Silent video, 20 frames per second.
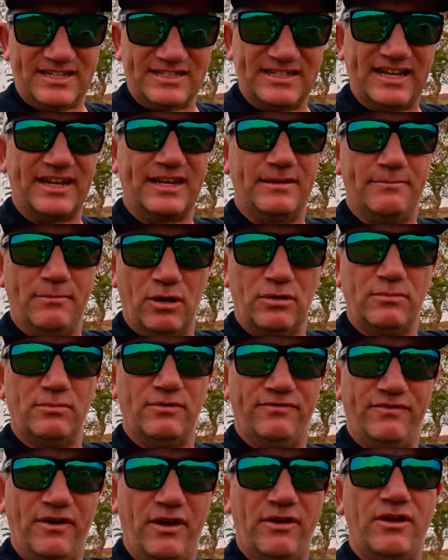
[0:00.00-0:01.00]
taking multiple
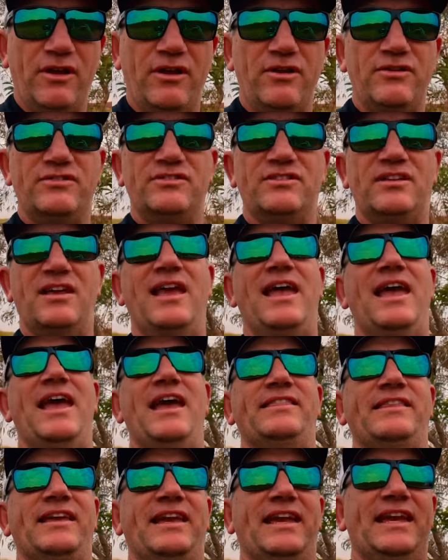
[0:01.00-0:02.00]
photos
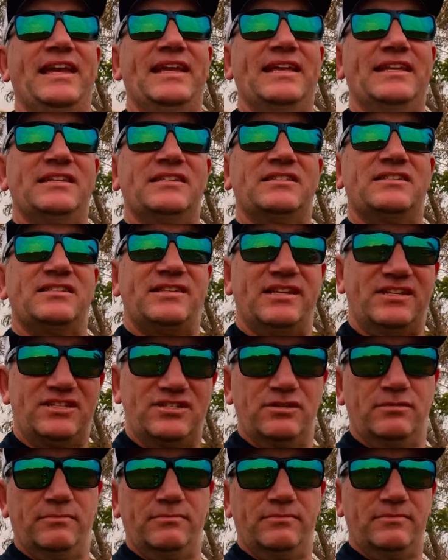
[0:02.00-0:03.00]
and then
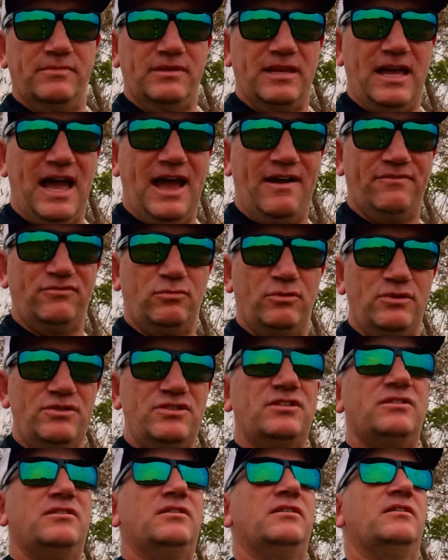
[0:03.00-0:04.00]
stitching them afterwards.